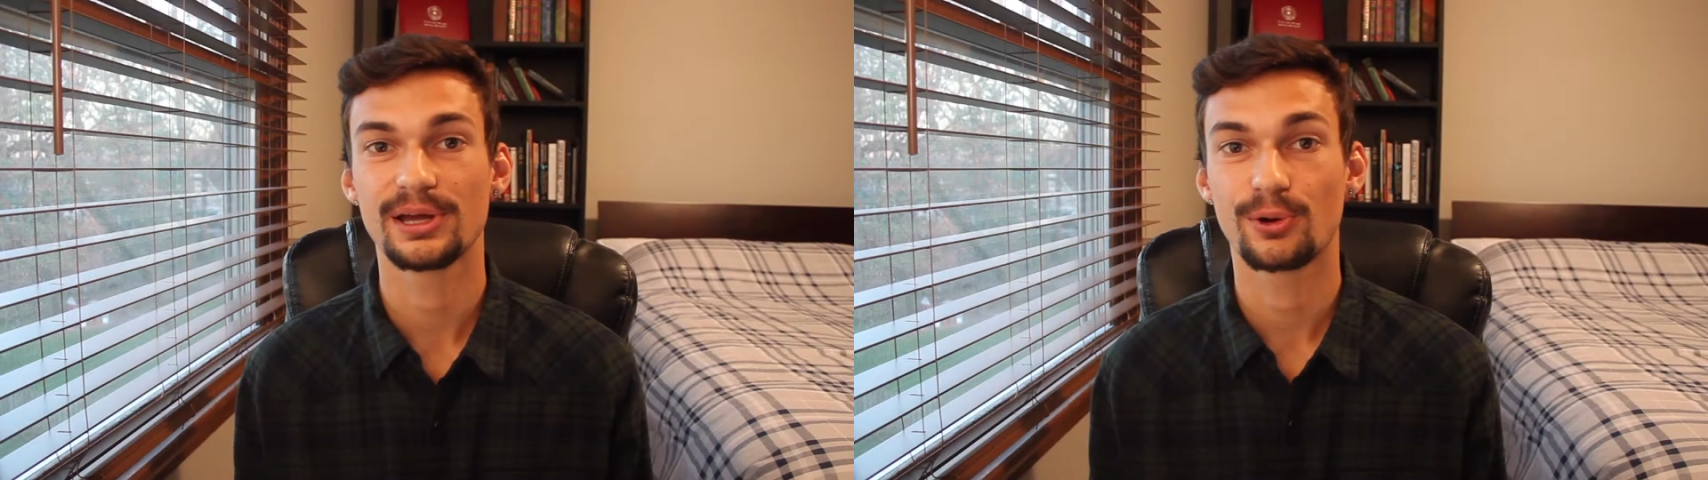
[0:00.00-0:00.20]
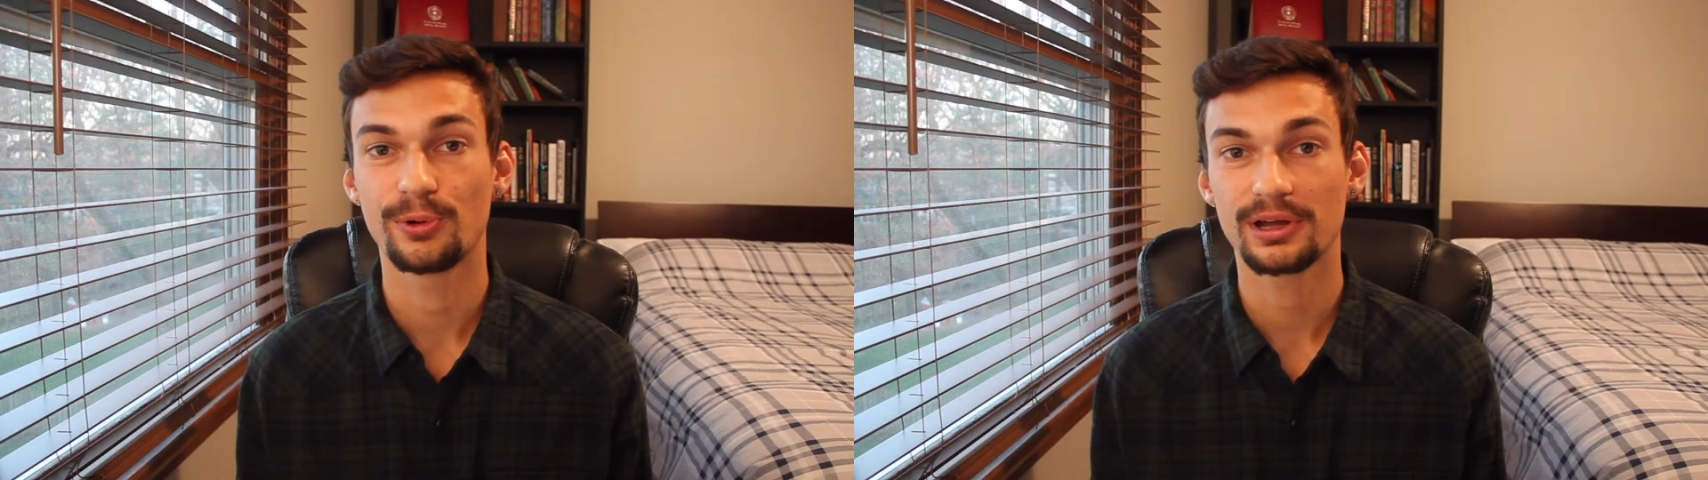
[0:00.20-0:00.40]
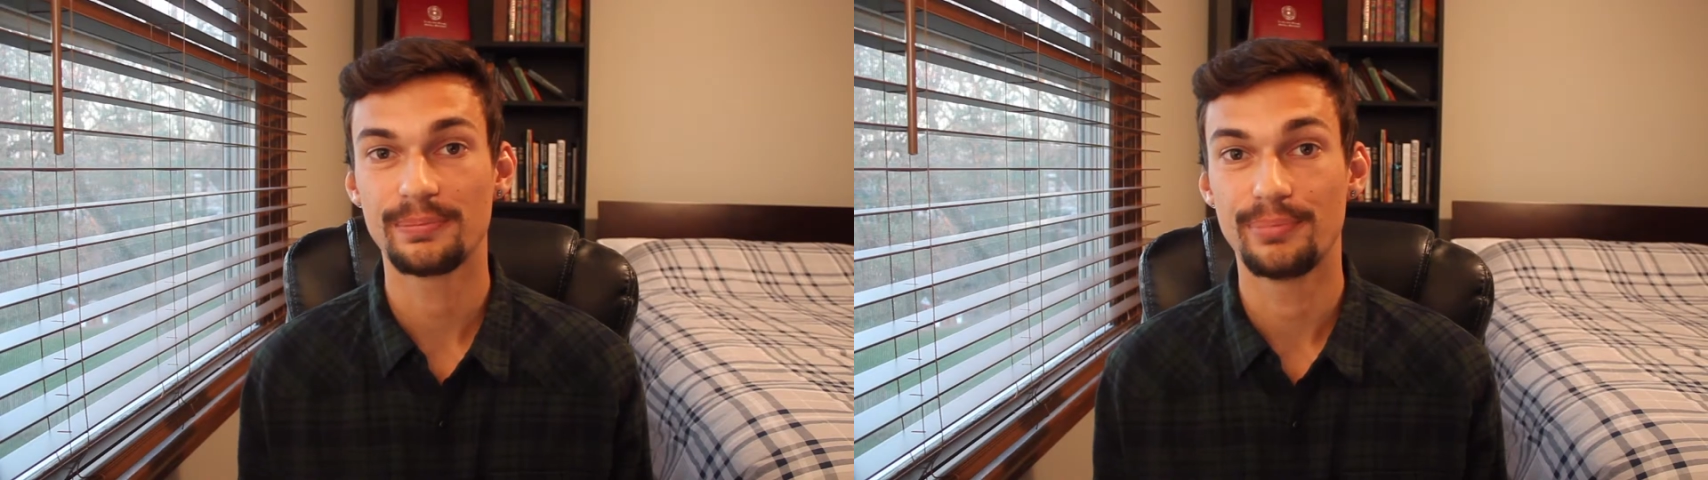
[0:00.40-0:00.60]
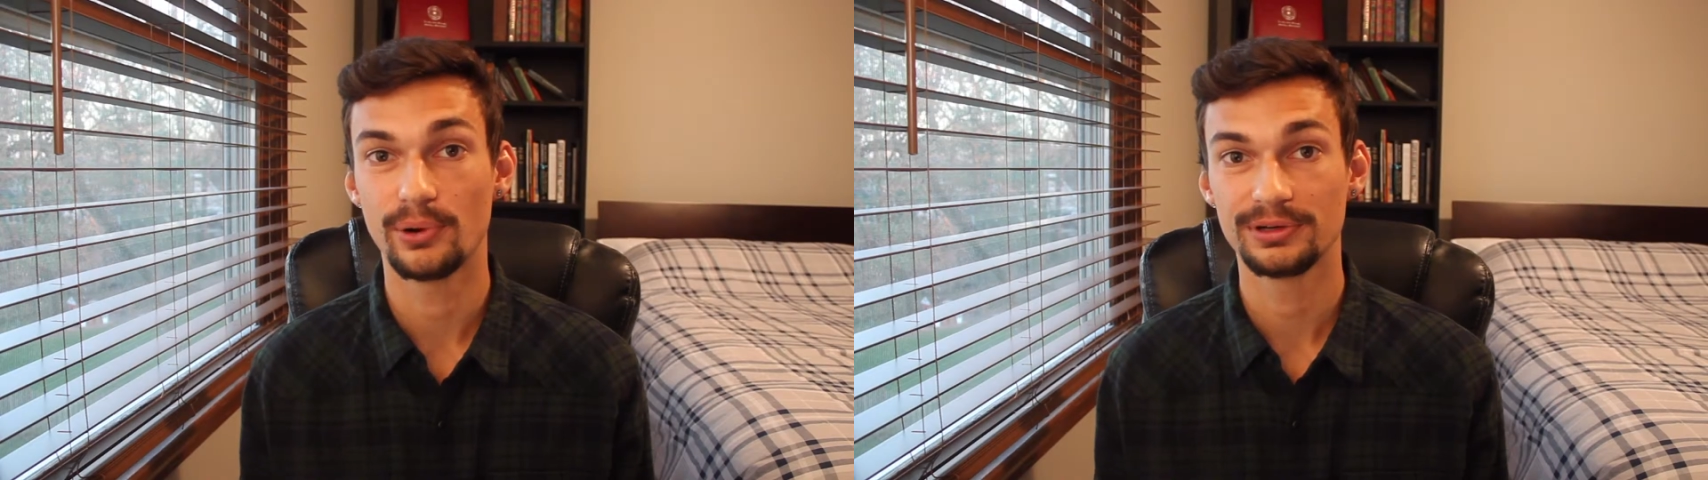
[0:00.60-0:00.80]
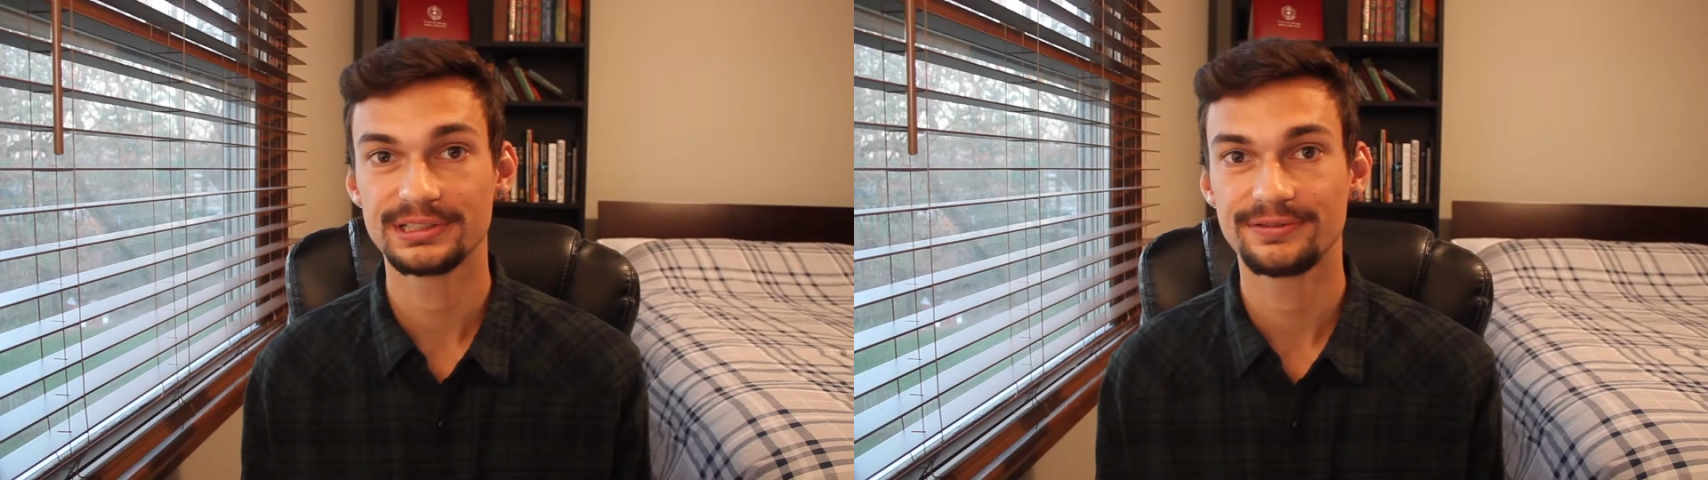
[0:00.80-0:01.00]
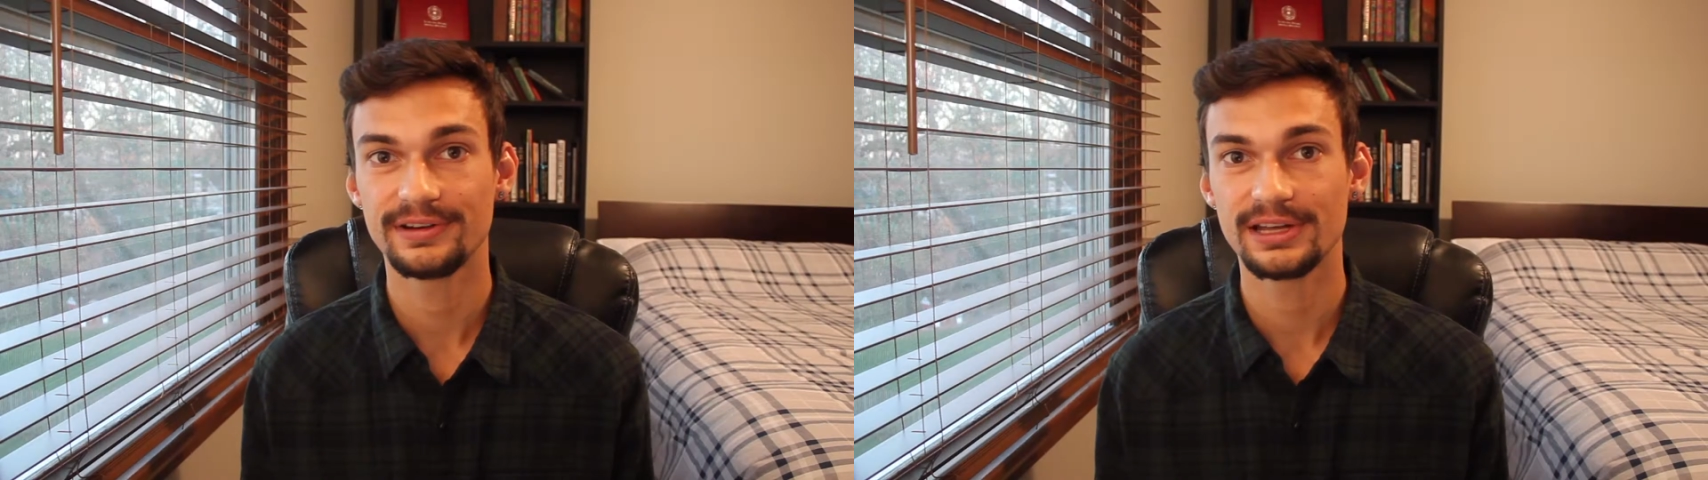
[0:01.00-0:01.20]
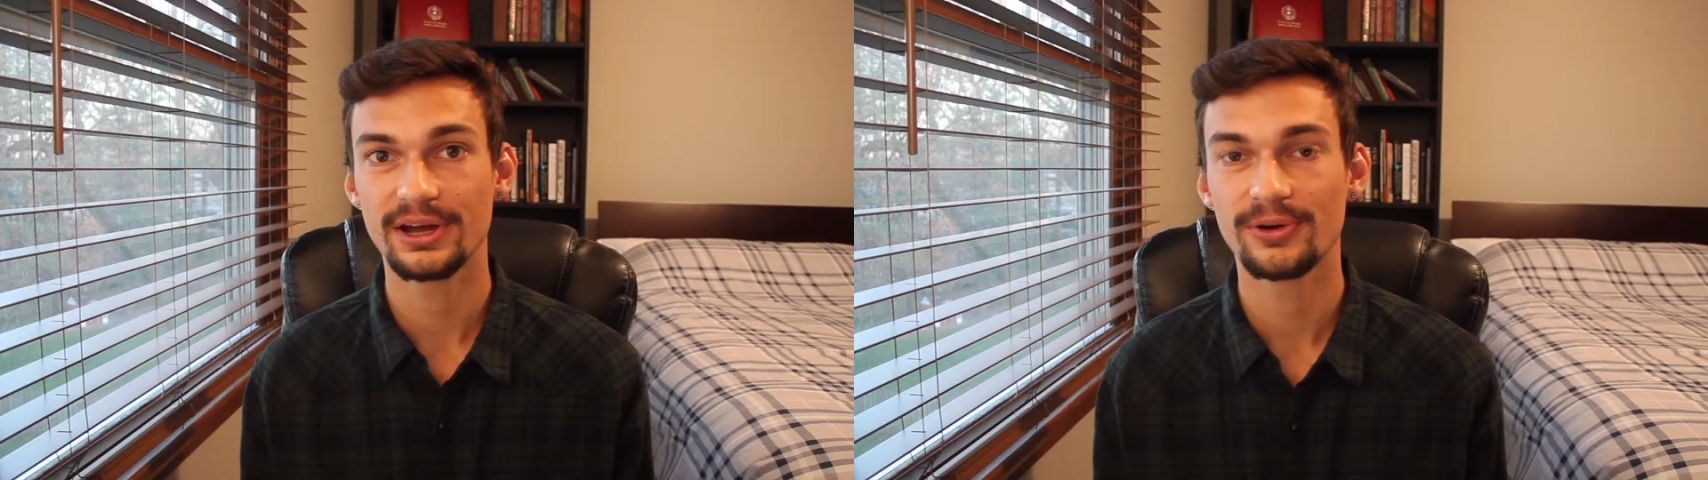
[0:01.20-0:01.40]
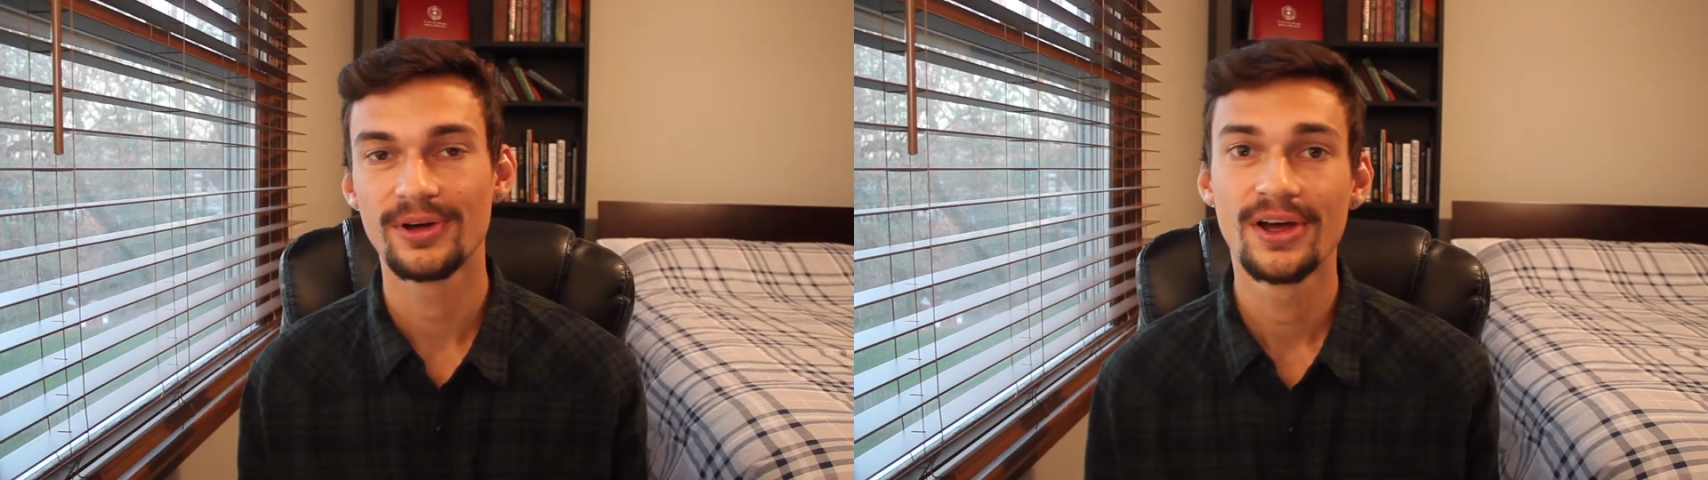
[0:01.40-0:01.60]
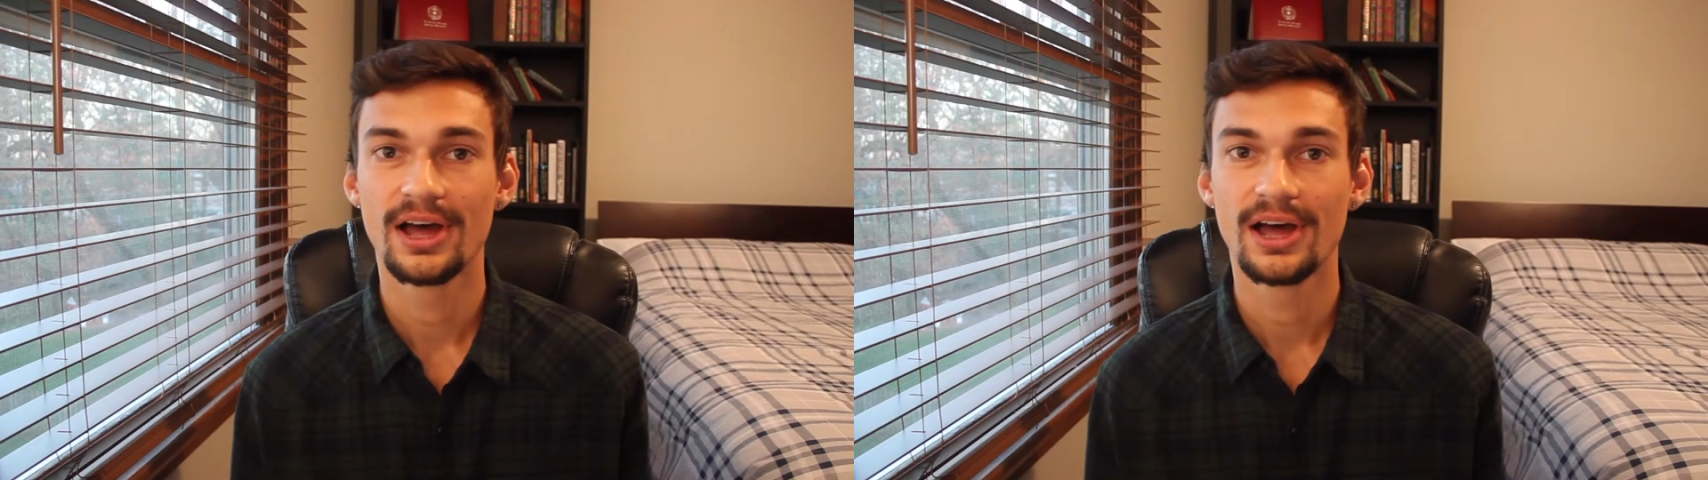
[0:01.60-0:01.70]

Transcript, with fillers: a quick bonus video